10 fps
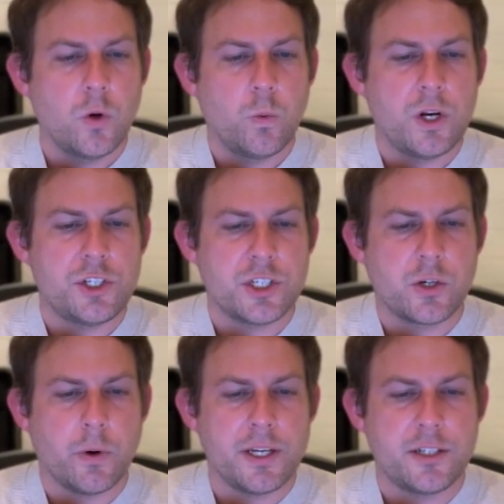which is
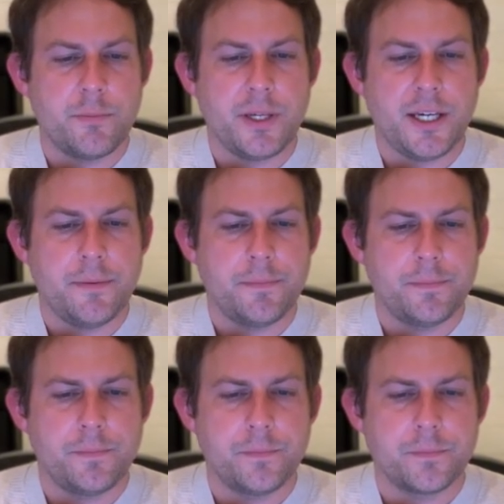going to be
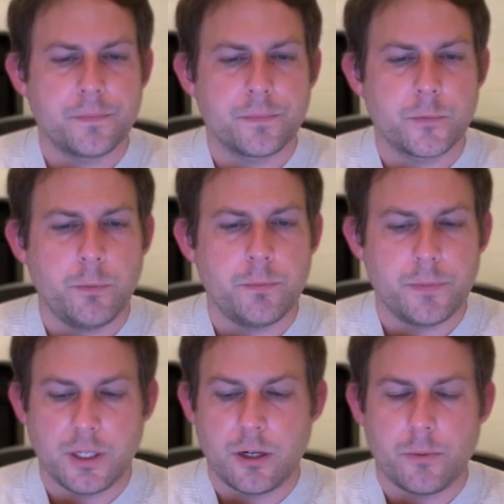
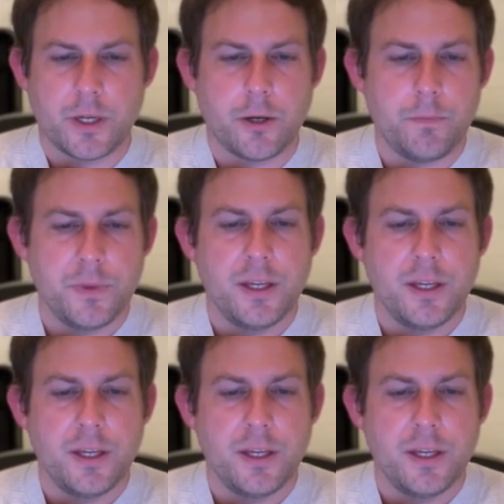there we go